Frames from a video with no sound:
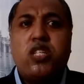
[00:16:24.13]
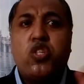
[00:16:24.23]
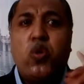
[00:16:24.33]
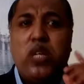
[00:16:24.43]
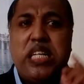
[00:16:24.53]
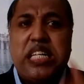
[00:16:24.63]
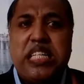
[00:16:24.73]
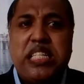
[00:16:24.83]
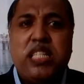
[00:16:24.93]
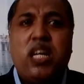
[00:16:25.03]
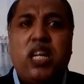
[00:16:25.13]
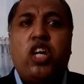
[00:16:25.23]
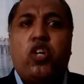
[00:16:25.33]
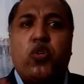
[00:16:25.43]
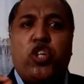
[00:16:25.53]
So learn
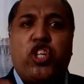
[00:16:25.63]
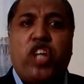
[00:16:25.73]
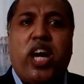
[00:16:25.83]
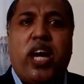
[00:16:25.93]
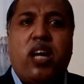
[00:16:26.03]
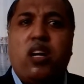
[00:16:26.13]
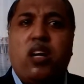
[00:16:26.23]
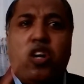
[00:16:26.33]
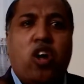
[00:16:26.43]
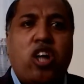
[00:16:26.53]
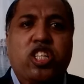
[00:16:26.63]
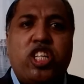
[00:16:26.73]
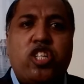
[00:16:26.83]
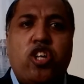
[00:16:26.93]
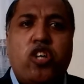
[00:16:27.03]
to share
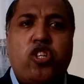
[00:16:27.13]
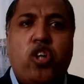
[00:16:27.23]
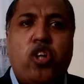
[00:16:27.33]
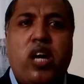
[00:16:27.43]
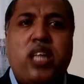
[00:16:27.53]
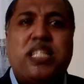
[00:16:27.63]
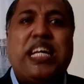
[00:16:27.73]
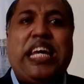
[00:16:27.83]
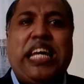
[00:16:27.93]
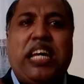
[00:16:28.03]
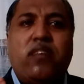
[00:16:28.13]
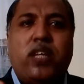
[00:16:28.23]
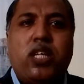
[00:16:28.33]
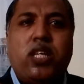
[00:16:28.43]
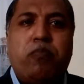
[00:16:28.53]
not just your joys,
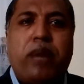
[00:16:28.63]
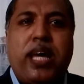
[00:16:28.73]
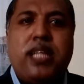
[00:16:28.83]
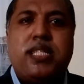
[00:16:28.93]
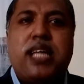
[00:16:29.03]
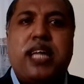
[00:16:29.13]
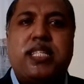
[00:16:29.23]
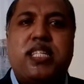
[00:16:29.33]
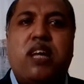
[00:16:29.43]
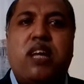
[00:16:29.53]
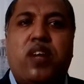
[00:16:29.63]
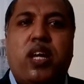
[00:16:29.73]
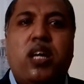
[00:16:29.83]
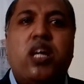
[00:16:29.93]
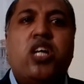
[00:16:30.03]
even your pains and
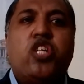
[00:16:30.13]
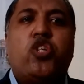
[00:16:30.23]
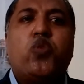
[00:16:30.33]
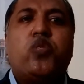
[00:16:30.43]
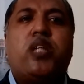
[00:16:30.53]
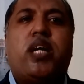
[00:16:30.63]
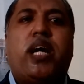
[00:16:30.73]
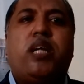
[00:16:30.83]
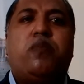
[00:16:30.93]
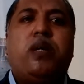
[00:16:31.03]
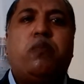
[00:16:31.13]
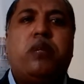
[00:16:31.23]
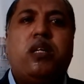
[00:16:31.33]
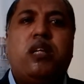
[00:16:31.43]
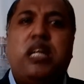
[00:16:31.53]
suffering. Choose the right
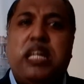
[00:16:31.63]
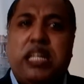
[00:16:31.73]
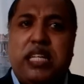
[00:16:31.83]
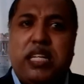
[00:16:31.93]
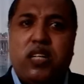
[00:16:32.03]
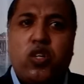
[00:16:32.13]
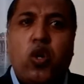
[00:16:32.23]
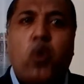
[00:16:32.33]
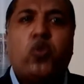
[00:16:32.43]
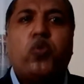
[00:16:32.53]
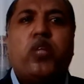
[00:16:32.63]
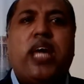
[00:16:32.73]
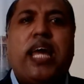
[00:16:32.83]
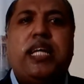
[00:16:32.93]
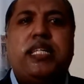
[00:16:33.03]
people. Go to
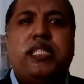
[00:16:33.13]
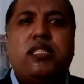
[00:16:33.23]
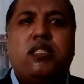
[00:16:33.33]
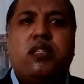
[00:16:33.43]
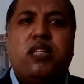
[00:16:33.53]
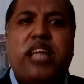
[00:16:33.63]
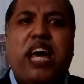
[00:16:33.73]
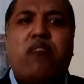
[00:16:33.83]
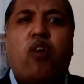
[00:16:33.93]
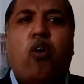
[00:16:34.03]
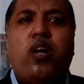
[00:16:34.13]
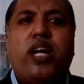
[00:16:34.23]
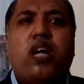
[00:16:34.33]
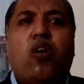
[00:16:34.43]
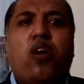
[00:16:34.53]
the elders. They have
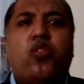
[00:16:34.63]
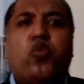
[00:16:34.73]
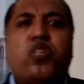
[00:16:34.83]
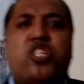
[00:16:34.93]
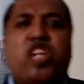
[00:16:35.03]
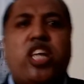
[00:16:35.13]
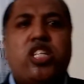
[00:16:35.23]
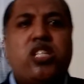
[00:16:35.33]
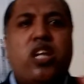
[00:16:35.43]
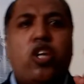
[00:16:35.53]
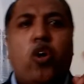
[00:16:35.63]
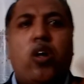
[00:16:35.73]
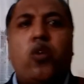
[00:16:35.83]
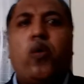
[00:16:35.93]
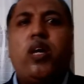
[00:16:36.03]
already gone through the stages that you
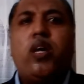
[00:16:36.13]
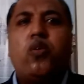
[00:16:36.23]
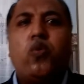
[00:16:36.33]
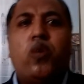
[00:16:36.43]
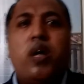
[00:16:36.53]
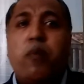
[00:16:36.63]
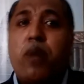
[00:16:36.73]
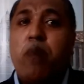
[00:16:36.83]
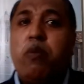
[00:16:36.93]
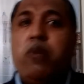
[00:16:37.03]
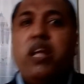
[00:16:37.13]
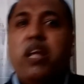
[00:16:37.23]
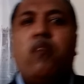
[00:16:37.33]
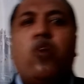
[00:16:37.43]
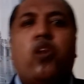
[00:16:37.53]
are going through.
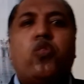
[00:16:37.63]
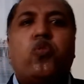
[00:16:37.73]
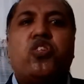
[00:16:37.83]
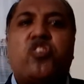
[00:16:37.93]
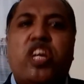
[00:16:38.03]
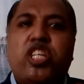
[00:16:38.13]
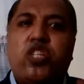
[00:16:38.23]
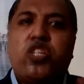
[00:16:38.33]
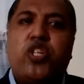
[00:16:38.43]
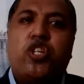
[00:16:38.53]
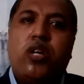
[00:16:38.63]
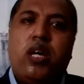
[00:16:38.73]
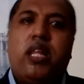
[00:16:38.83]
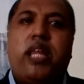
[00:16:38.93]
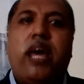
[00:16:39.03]
Probably they've gone through the stages which
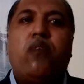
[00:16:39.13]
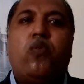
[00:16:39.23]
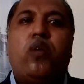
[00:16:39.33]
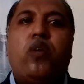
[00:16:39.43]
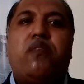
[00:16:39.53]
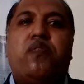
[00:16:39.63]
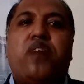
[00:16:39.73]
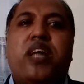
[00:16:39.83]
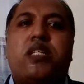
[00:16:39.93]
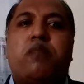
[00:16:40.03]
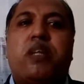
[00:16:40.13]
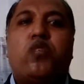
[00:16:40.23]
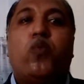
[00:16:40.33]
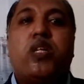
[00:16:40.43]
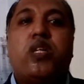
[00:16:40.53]
they would have faced
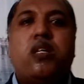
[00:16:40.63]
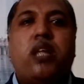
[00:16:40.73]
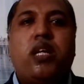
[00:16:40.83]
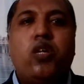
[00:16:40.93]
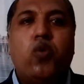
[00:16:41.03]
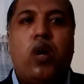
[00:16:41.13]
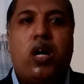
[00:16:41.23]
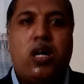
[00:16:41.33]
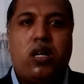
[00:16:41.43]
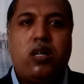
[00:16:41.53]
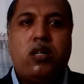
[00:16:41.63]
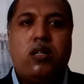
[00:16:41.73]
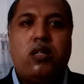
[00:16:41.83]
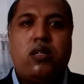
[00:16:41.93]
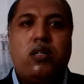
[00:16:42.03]
much worse than you are.
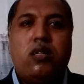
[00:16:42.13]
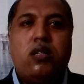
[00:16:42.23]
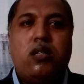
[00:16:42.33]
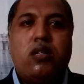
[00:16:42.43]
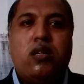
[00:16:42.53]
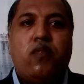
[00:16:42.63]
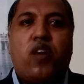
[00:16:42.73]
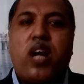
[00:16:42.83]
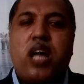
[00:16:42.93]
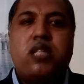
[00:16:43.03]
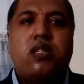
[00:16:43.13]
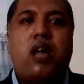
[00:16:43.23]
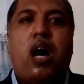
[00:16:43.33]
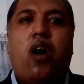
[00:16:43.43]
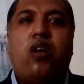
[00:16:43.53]
For
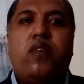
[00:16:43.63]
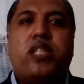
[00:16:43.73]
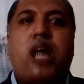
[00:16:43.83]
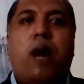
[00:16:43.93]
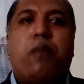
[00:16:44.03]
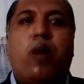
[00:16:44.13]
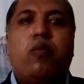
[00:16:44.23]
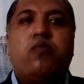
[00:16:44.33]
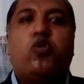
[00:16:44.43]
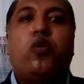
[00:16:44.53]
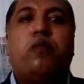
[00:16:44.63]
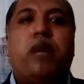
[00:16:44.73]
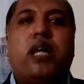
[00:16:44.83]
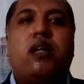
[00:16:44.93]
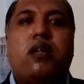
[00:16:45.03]
us, always our problems
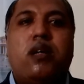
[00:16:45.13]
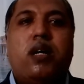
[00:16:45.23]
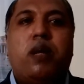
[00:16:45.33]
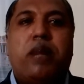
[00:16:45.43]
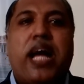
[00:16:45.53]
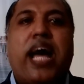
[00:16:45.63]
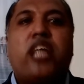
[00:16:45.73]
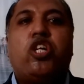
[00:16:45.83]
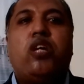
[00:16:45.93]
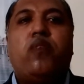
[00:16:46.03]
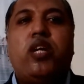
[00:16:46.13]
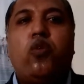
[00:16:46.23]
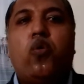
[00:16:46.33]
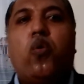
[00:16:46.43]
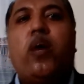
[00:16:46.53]
look bigger. But actually, when
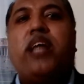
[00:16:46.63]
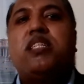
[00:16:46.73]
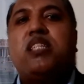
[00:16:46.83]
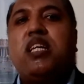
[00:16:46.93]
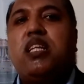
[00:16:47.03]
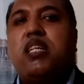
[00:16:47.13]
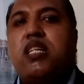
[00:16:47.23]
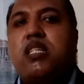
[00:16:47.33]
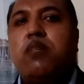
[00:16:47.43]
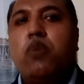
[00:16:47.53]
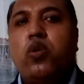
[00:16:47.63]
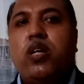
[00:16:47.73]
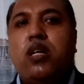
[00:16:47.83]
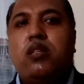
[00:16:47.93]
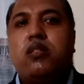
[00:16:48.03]
you go and see the
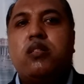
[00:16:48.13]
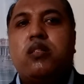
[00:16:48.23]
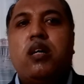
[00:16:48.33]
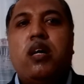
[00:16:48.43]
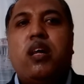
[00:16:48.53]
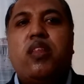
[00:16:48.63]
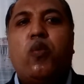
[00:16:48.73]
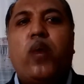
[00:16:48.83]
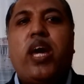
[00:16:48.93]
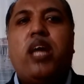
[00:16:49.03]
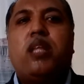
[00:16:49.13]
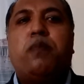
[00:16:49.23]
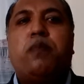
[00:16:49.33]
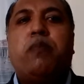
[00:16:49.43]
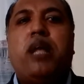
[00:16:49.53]
testimonials, the way
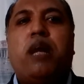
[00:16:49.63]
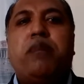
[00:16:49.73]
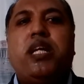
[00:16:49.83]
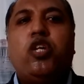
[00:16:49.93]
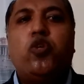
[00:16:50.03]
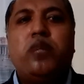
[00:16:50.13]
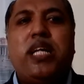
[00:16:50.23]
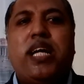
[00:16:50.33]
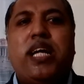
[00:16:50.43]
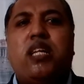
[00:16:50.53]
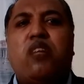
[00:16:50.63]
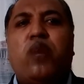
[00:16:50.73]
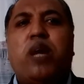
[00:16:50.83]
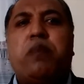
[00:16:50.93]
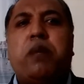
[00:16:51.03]
the people are being humiliated, the
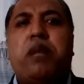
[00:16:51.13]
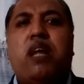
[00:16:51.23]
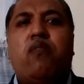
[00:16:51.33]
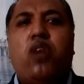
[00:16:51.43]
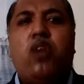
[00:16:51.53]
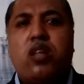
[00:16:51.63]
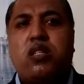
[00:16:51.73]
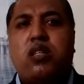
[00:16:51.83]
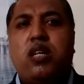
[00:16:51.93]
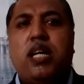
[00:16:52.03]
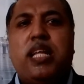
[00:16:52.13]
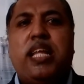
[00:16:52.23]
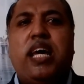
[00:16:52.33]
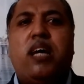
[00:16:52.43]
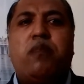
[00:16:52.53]
way people have lost
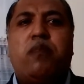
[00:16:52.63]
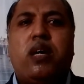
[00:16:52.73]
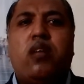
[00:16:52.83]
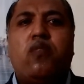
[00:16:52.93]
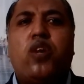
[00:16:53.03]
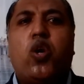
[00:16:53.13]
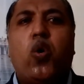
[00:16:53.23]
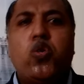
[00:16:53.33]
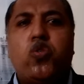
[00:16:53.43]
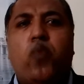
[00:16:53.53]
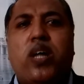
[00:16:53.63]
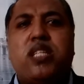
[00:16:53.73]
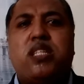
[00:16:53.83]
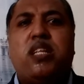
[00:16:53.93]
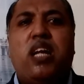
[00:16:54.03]
their, the closed
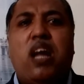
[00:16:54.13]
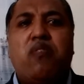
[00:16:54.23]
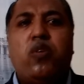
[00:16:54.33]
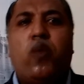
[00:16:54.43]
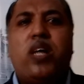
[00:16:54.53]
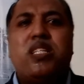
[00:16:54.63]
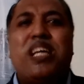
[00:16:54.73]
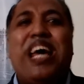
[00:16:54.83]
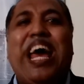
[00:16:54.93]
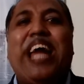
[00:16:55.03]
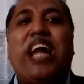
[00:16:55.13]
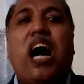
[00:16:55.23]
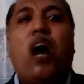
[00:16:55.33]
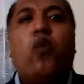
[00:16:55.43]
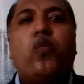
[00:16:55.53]
ones, the loved ones, and
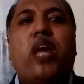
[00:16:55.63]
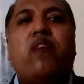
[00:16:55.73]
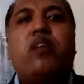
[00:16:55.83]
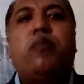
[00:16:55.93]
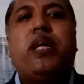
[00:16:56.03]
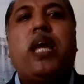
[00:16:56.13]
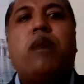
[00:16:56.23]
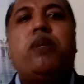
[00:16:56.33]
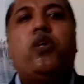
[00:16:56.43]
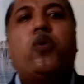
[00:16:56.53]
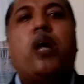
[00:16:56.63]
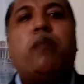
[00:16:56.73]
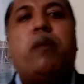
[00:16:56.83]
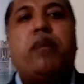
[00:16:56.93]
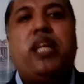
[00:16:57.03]
how they have been able to
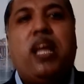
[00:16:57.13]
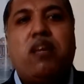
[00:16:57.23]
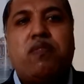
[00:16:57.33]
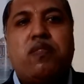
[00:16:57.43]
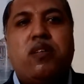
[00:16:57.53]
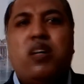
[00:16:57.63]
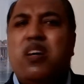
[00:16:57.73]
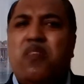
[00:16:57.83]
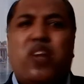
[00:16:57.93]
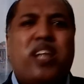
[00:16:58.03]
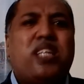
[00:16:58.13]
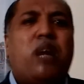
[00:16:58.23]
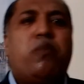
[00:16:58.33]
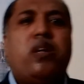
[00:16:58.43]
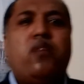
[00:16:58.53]
come up in life. For
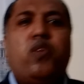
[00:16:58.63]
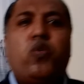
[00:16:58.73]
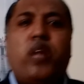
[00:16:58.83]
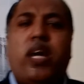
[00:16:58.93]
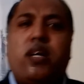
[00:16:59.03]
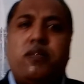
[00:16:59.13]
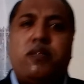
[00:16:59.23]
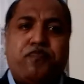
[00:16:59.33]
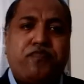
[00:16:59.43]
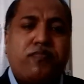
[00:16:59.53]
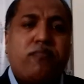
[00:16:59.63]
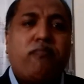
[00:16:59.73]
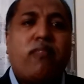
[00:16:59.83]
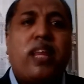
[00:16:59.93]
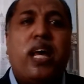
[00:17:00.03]
example, if you take
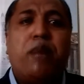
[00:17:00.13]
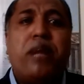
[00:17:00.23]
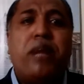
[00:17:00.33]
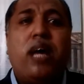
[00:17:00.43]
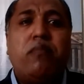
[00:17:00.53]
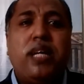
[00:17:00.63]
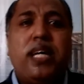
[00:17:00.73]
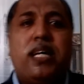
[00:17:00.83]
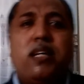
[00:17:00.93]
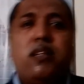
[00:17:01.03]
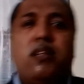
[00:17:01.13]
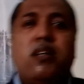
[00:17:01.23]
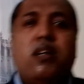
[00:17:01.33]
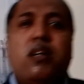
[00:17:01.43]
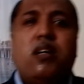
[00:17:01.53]
Abraham
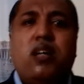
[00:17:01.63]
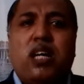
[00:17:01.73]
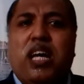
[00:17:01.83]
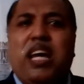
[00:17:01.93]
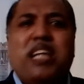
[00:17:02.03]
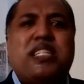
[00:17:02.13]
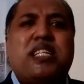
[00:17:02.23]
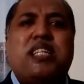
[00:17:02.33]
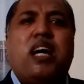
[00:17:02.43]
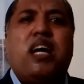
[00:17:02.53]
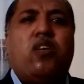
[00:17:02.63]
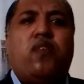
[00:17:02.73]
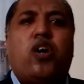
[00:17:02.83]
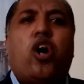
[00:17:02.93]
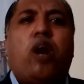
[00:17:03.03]
Lincoln, he is the son
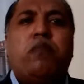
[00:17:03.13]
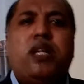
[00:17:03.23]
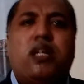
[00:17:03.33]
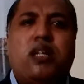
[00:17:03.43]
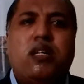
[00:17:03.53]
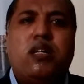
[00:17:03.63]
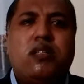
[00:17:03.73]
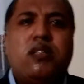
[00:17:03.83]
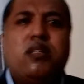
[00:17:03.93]
of a cobbler.